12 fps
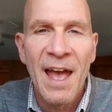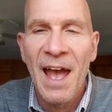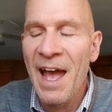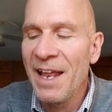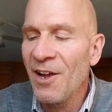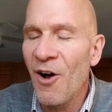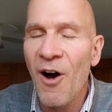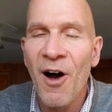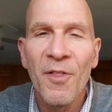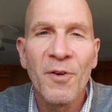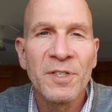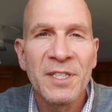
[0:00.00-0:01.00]
And all
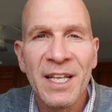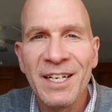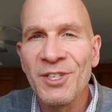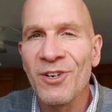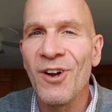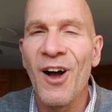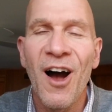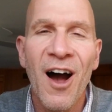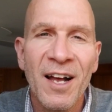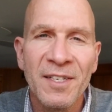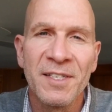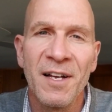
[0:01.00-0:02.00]
those things are
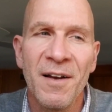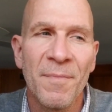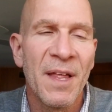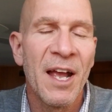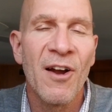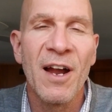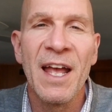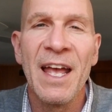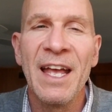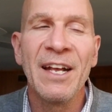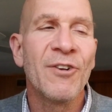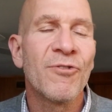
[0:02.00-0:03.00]
awesome. They are
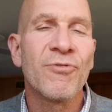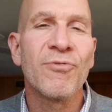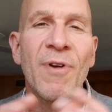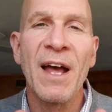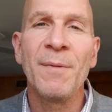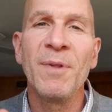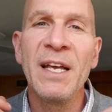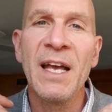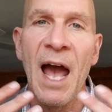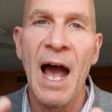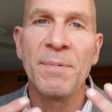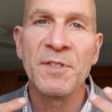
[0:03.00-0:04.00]
incredibly,
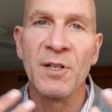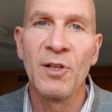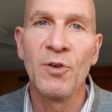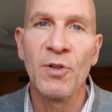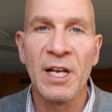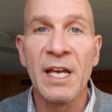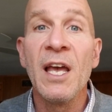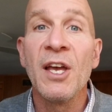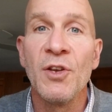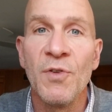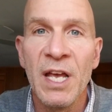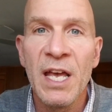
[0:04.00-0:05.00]
absolutely
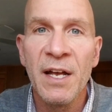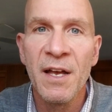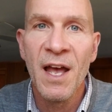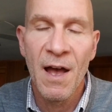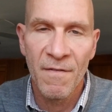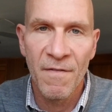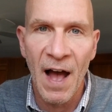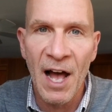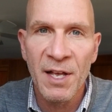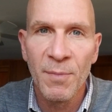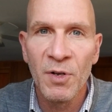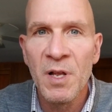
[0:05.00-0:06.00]
unique,
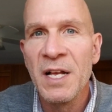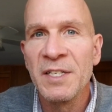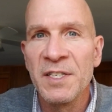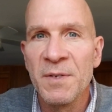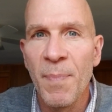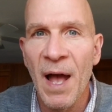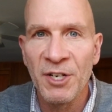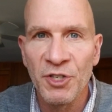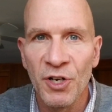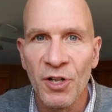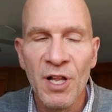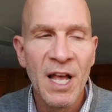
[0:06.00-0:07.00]
valuable,
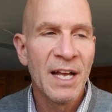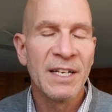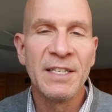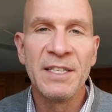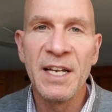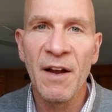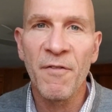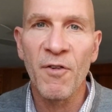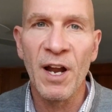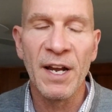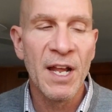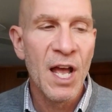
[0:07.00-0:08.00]
special,
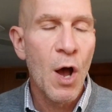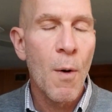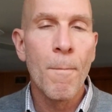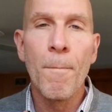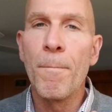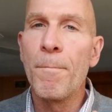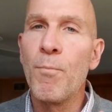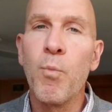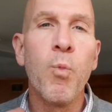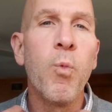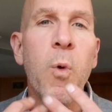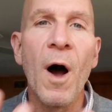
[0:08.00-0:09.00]
different,
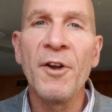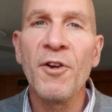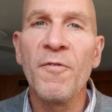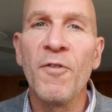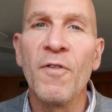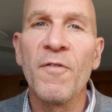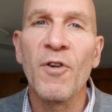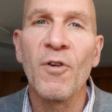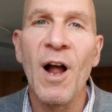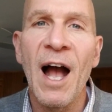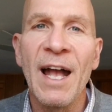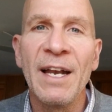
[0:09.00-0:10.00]
wonderful
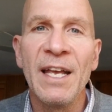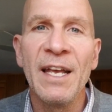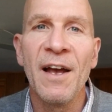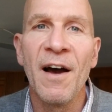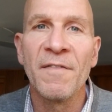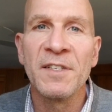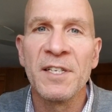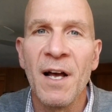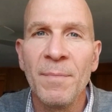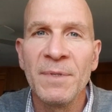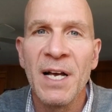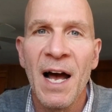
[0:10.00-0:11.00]
variety of
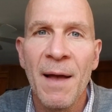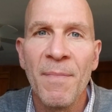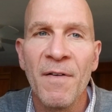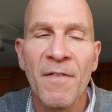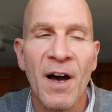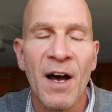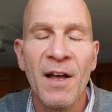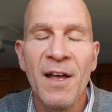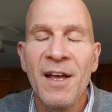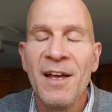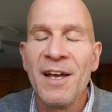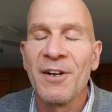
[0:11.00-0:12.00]
some type of a
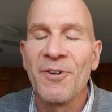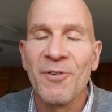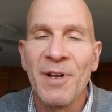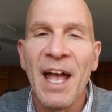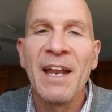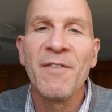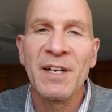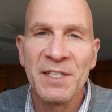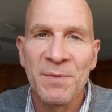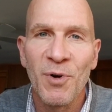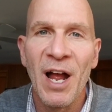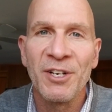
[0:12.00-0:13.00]
creative
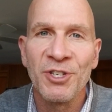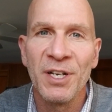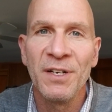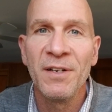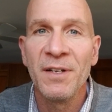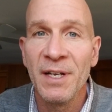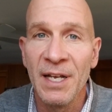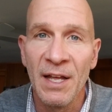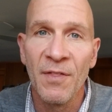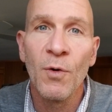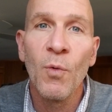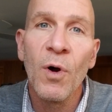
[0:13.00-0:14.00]
expression
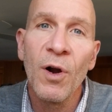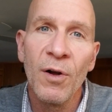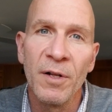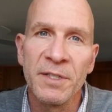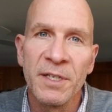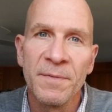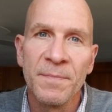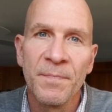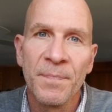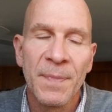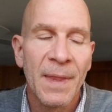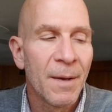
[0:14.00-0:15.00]
in the world.
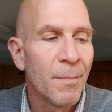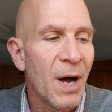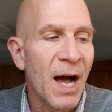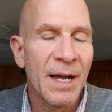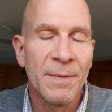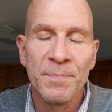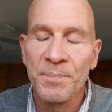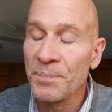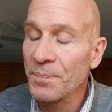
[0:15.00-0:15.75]
But